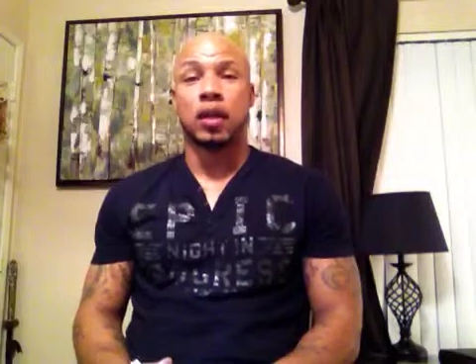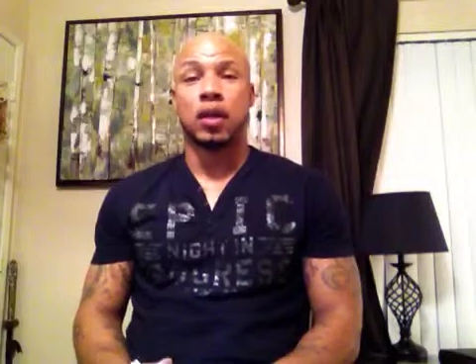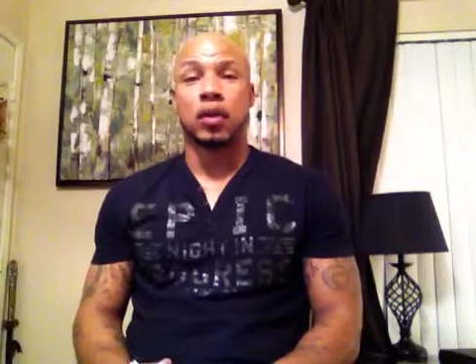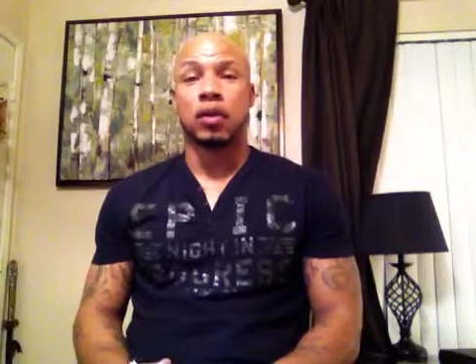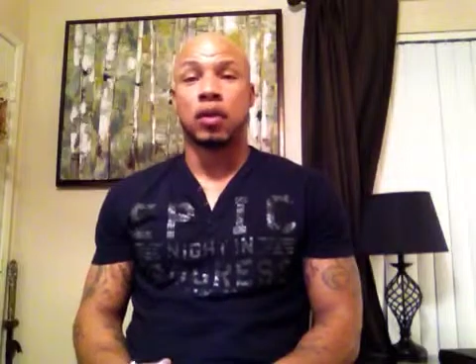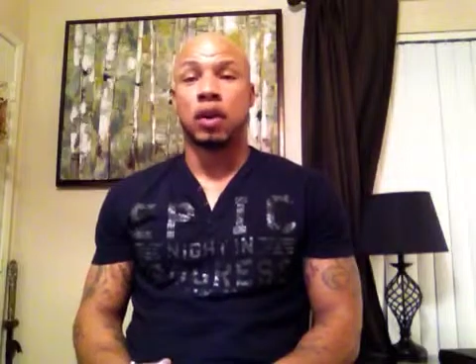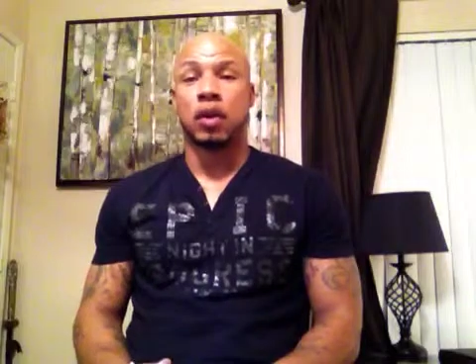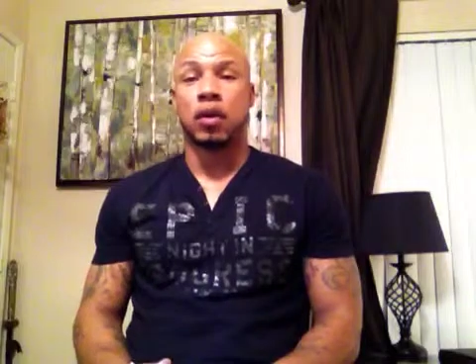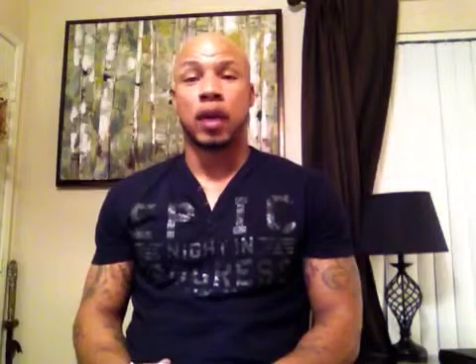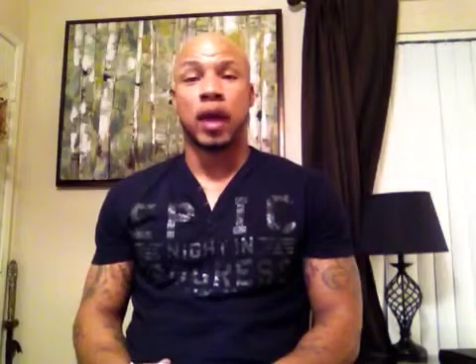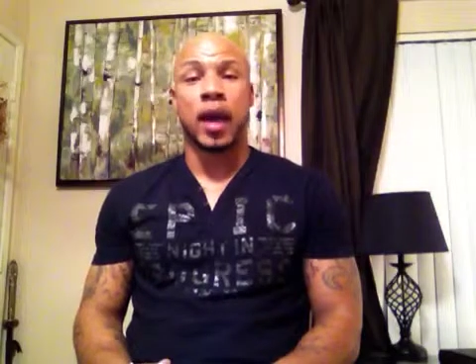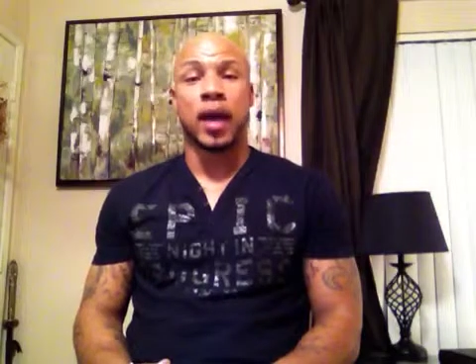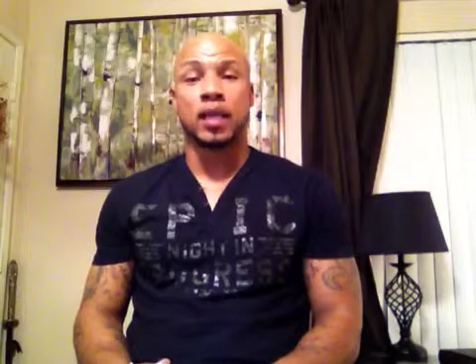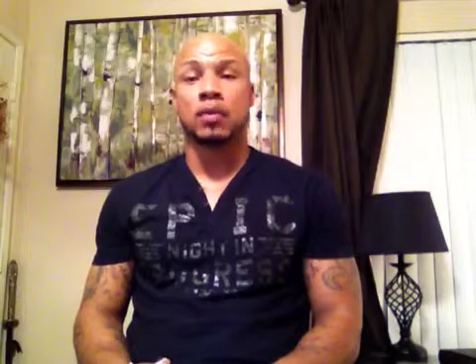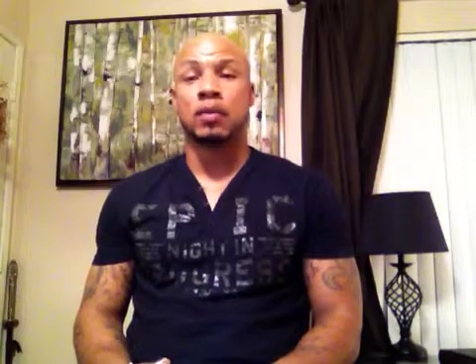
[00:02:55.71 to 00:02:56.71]
it
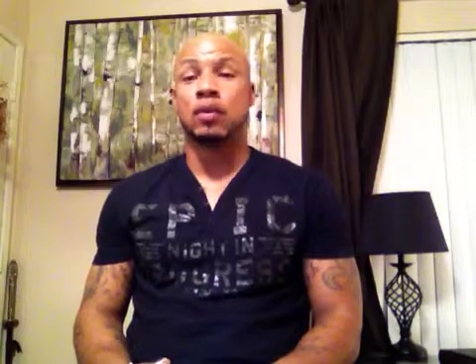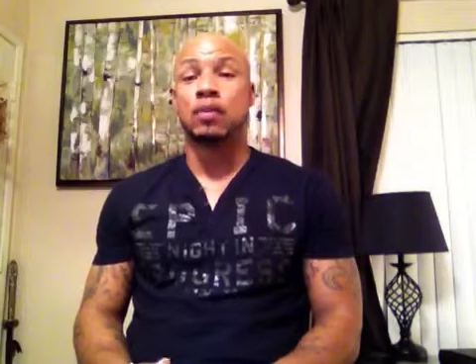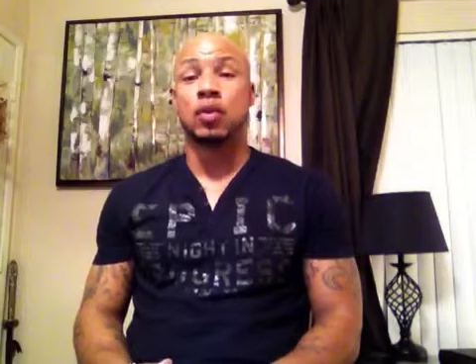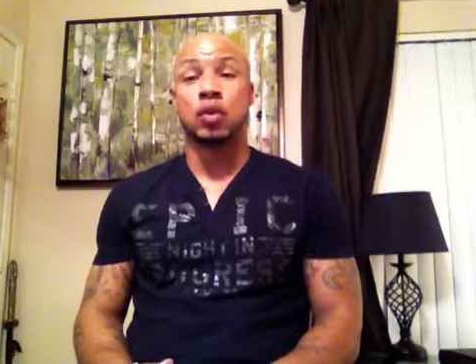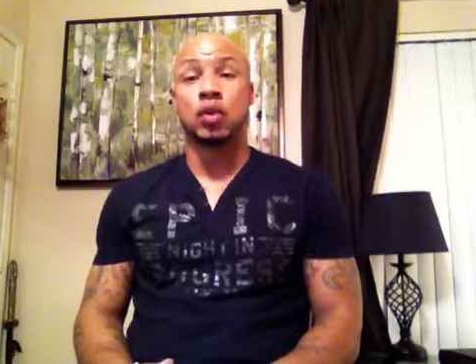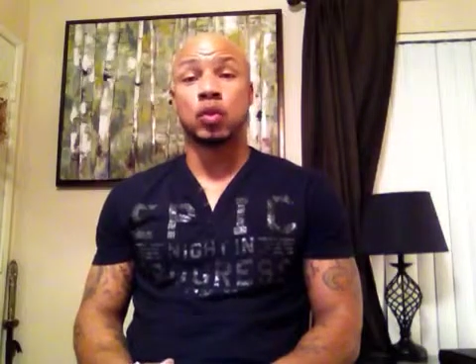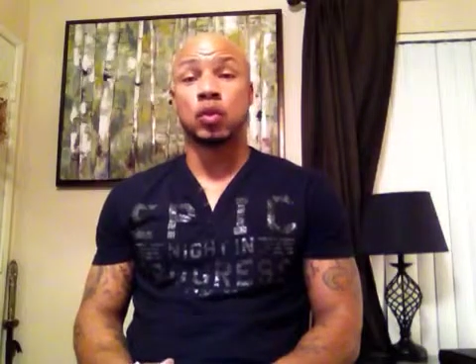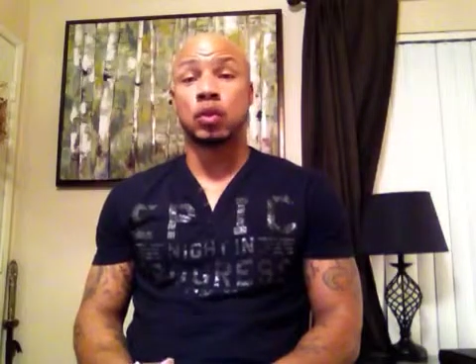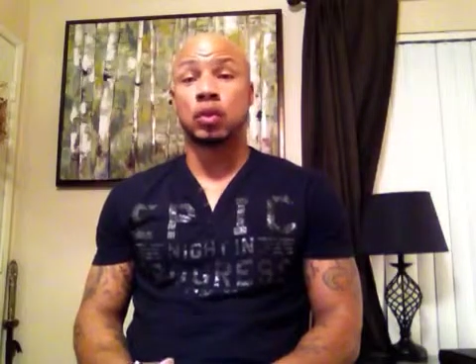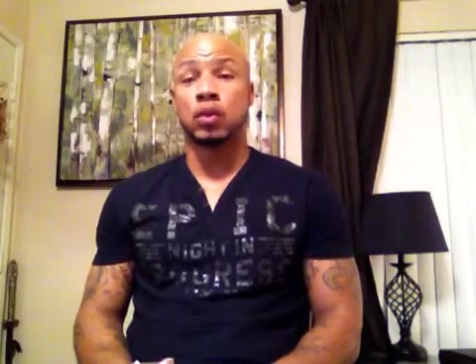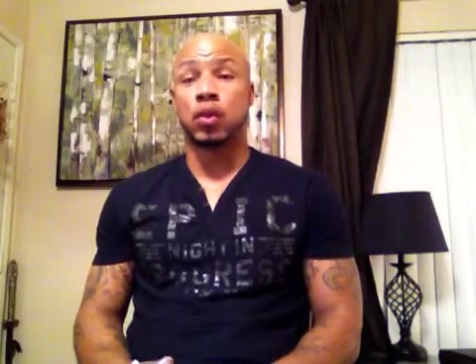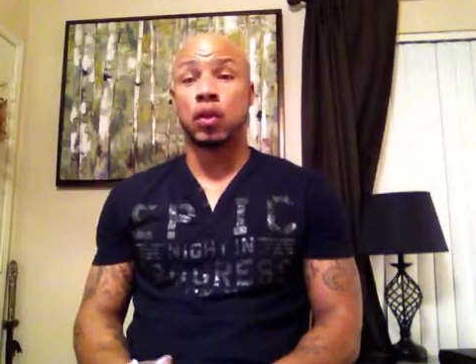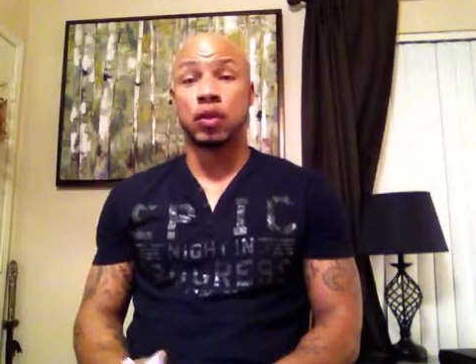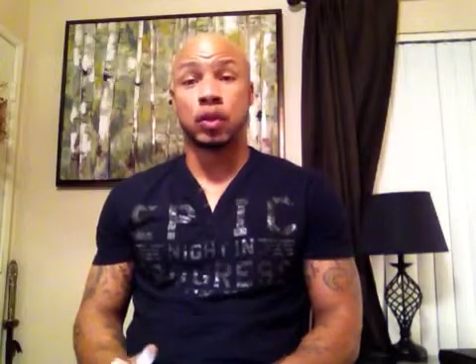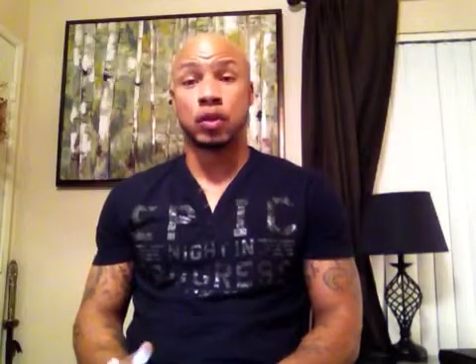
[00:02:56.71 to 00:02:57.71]
has to be mutual,
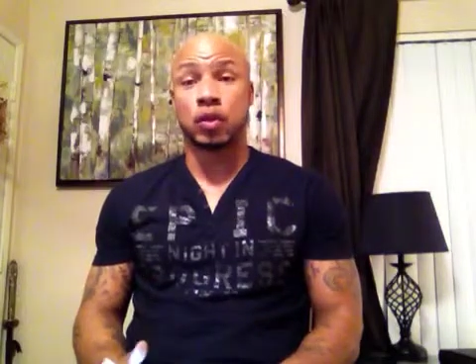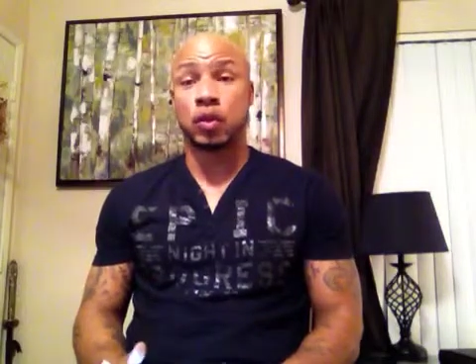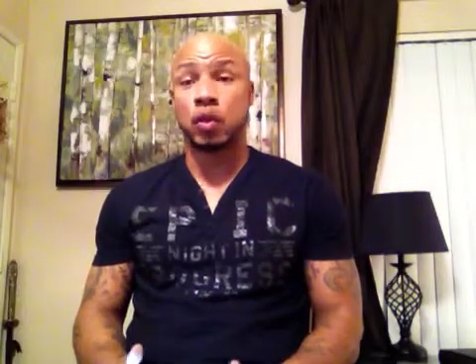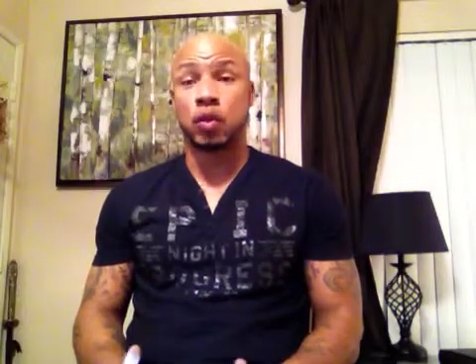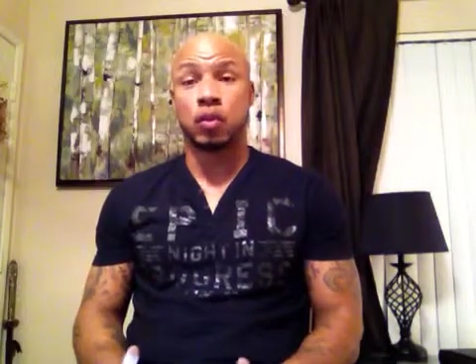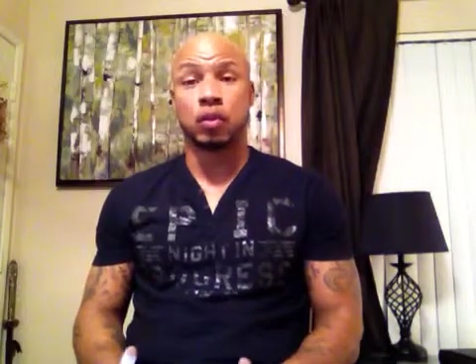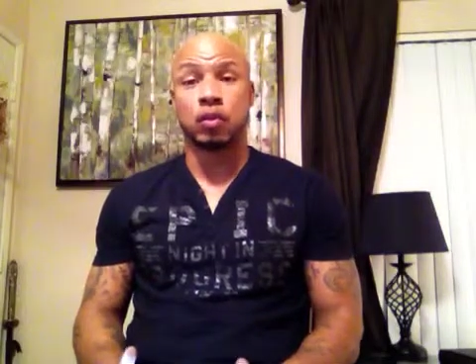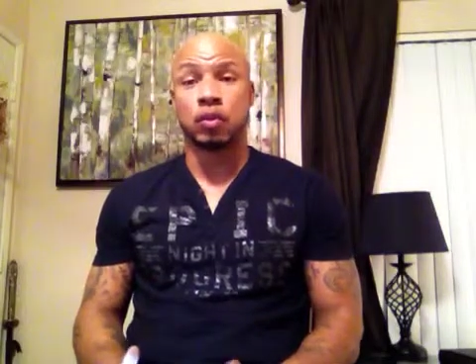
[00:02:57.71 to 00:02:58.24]
or there's no,